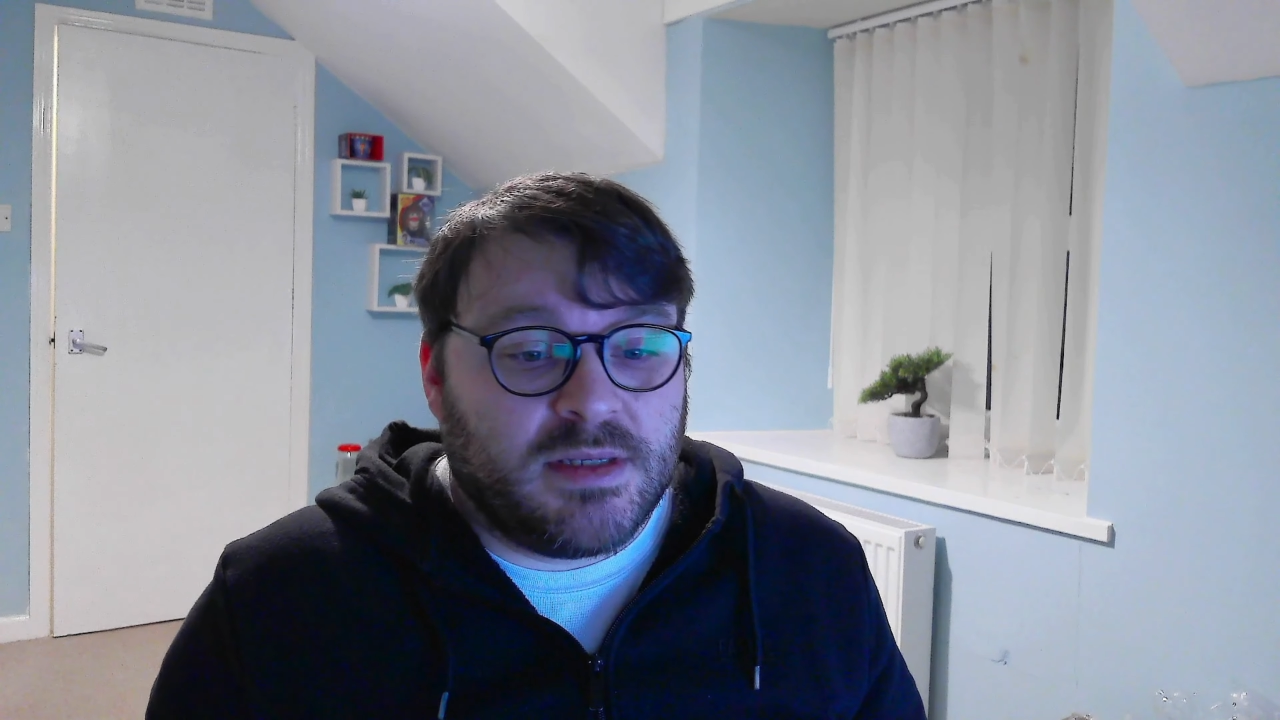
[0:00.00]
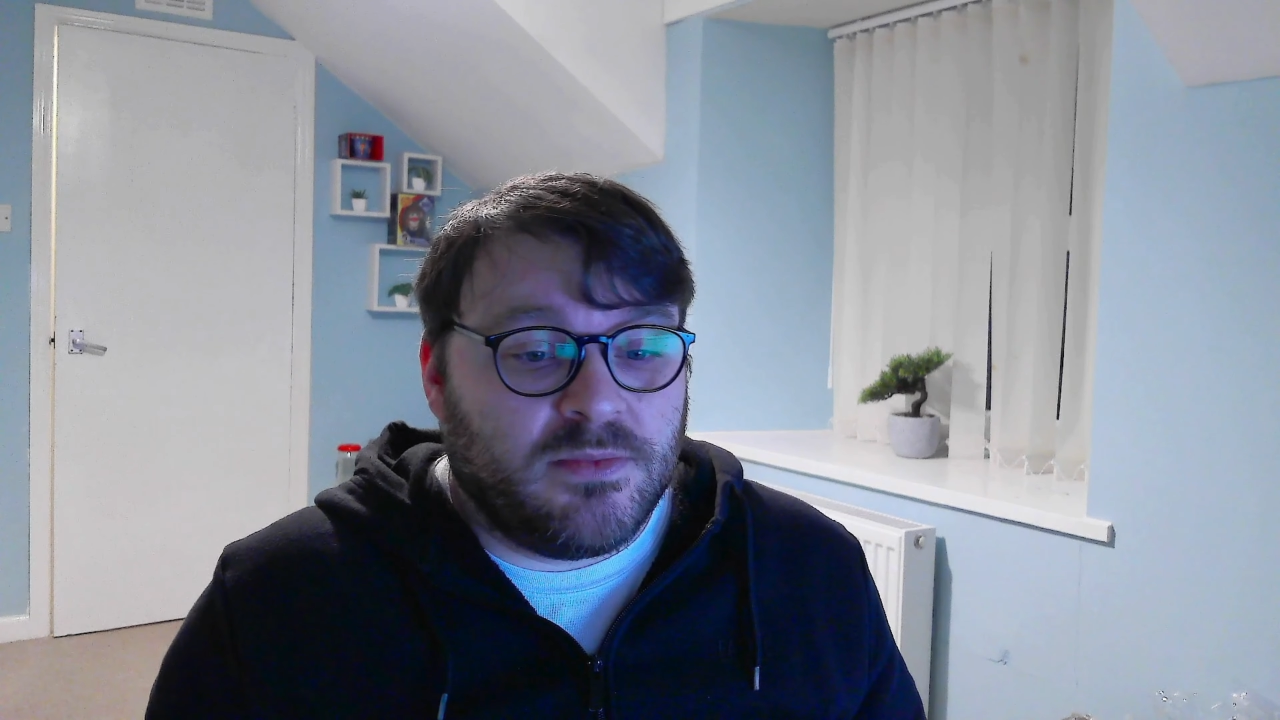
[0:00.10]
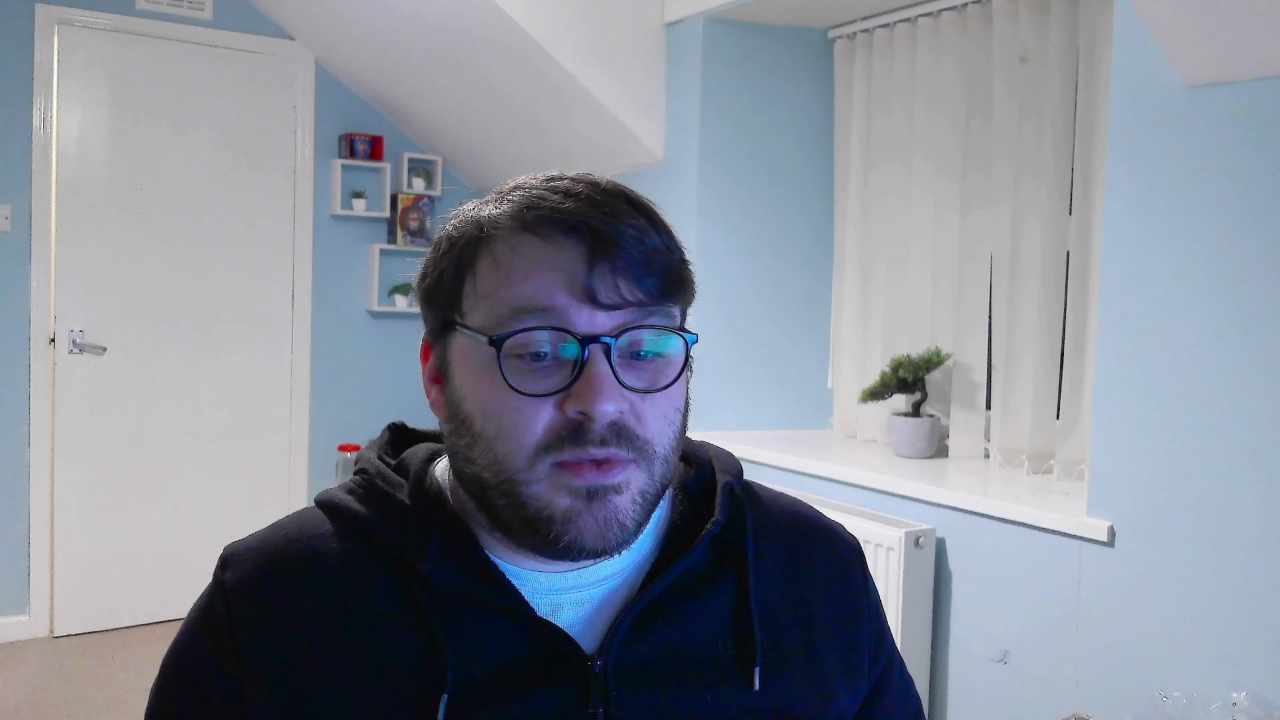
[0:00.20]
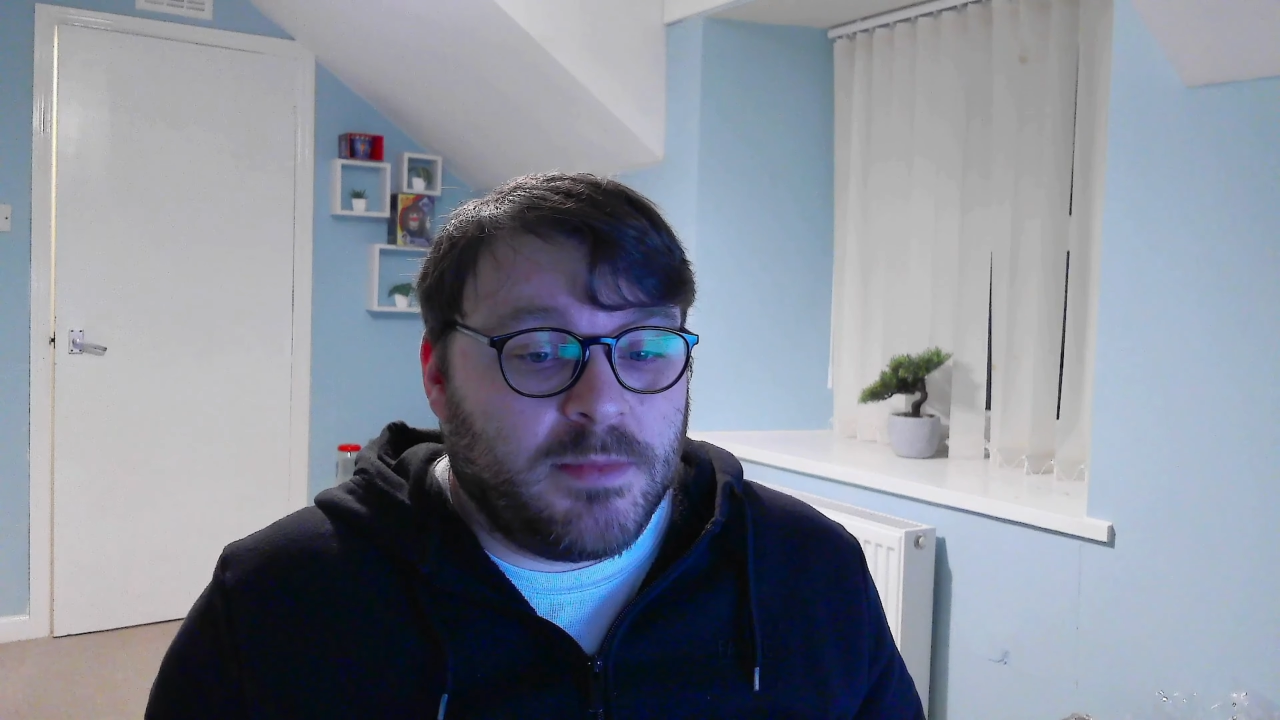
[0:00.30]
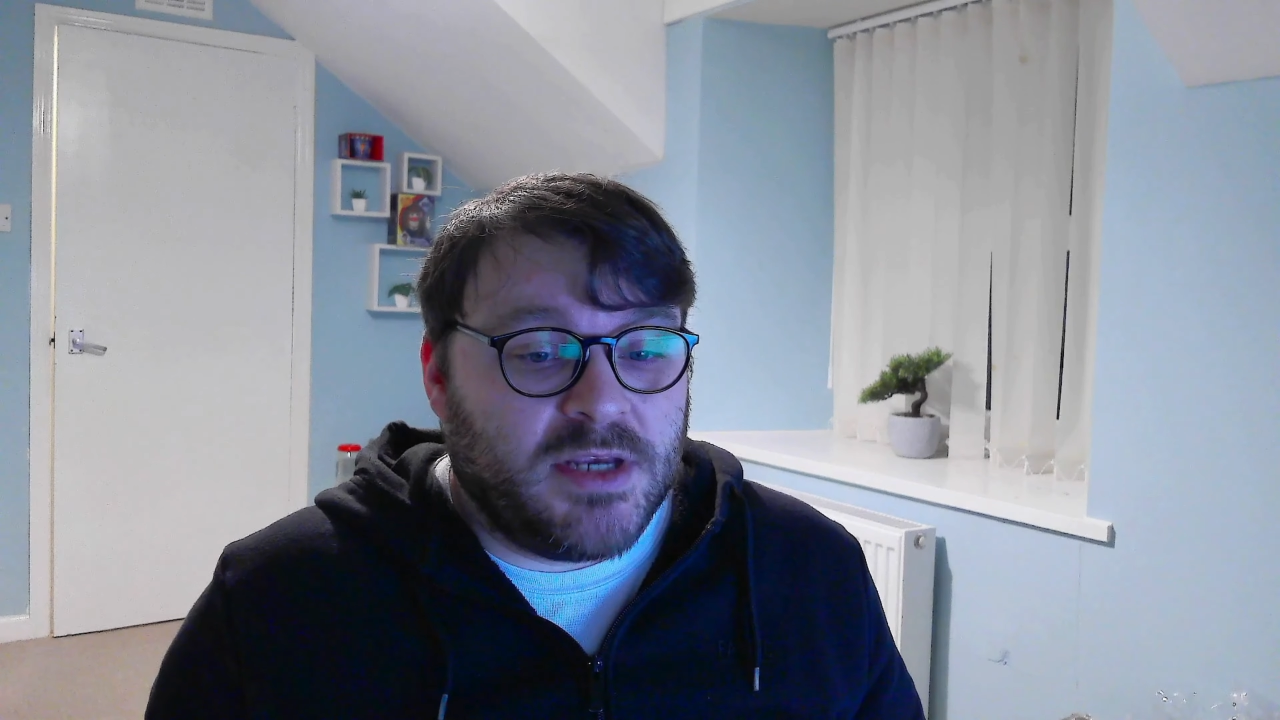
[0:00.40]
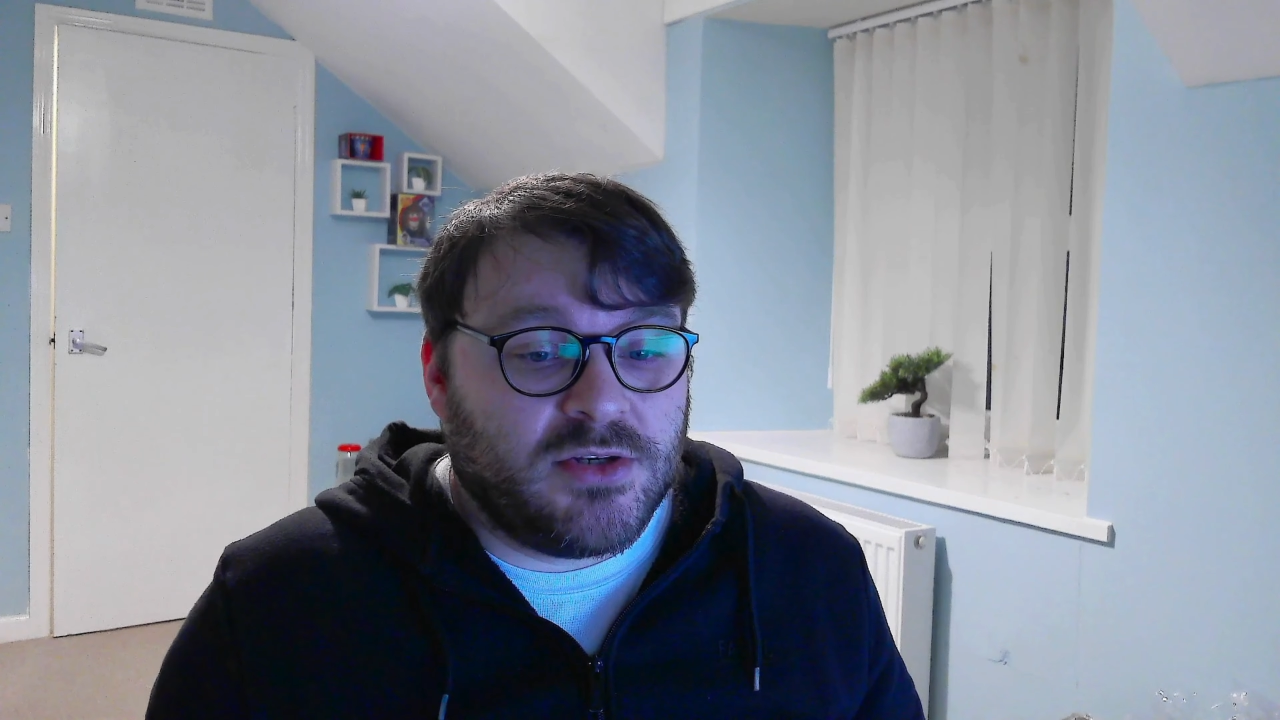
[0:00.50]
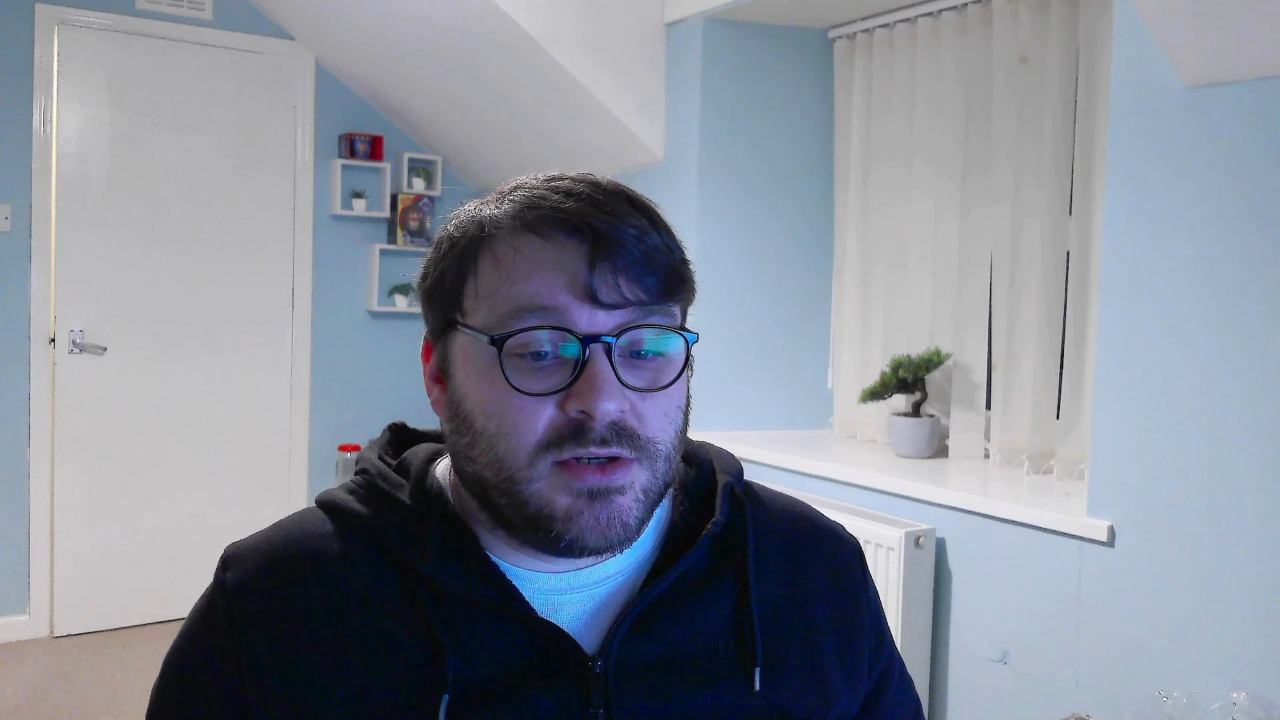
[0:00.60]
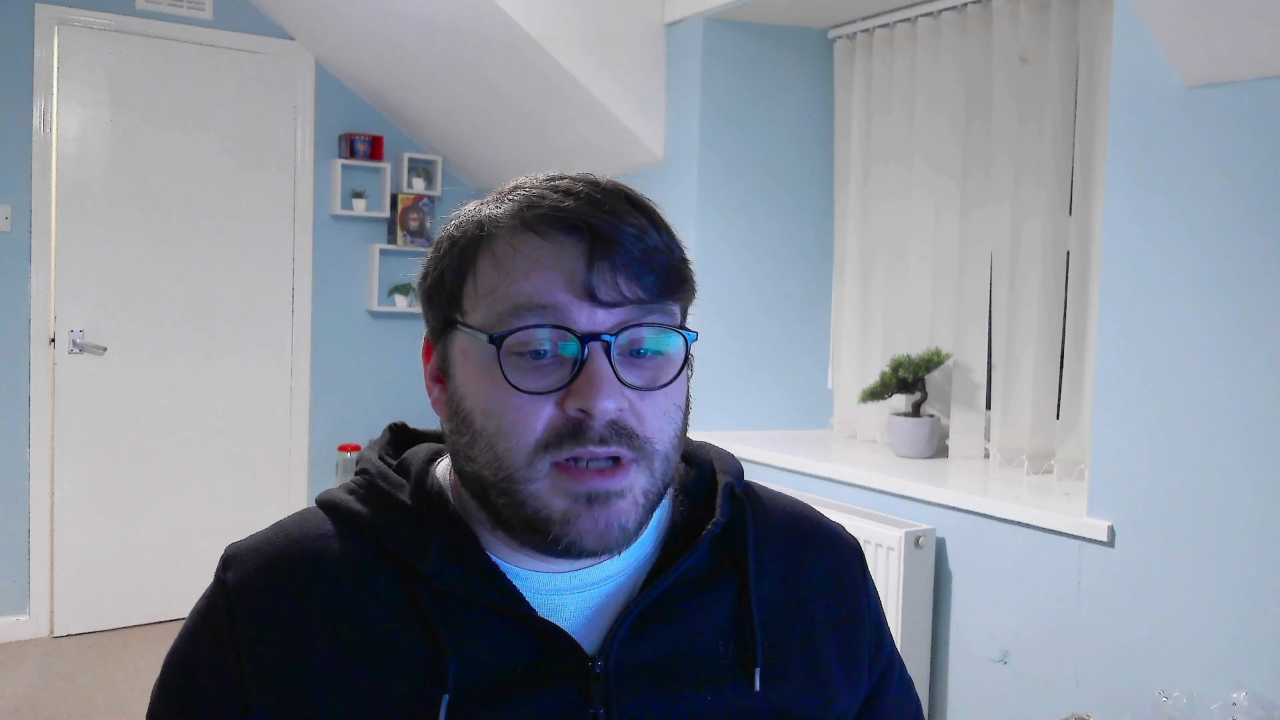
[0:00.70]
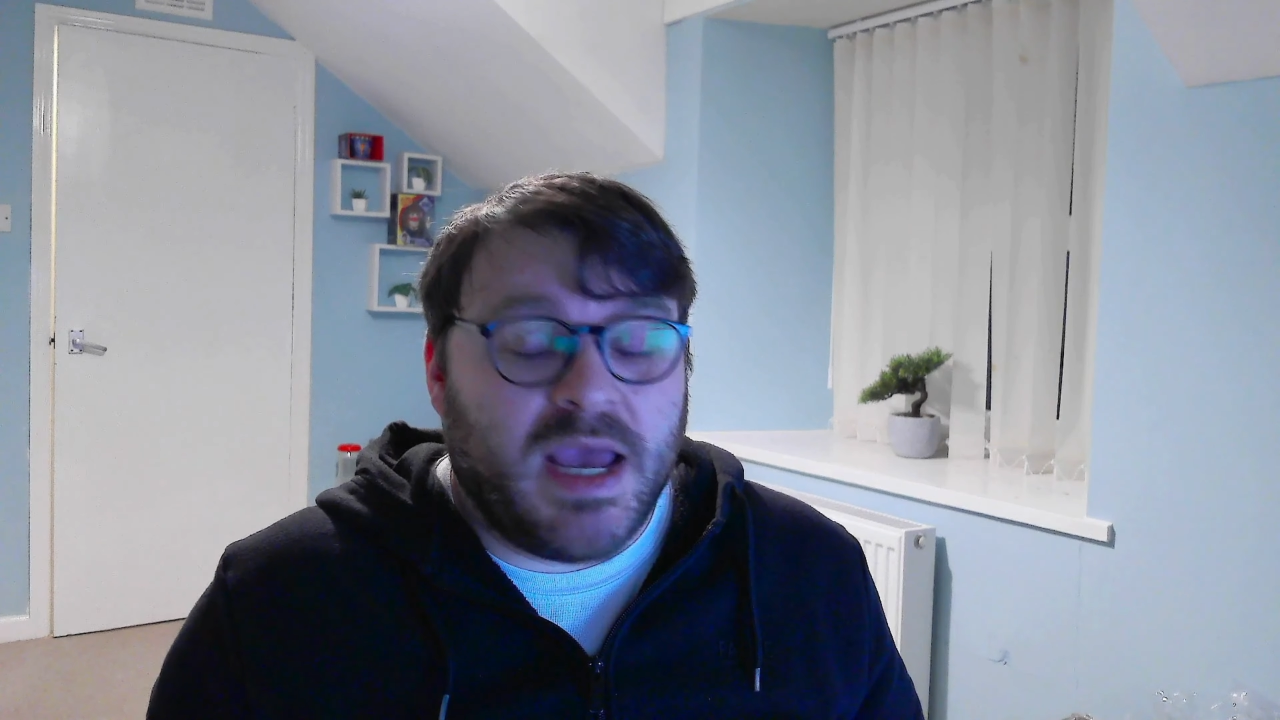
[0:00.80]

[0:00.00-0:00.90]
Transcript: information,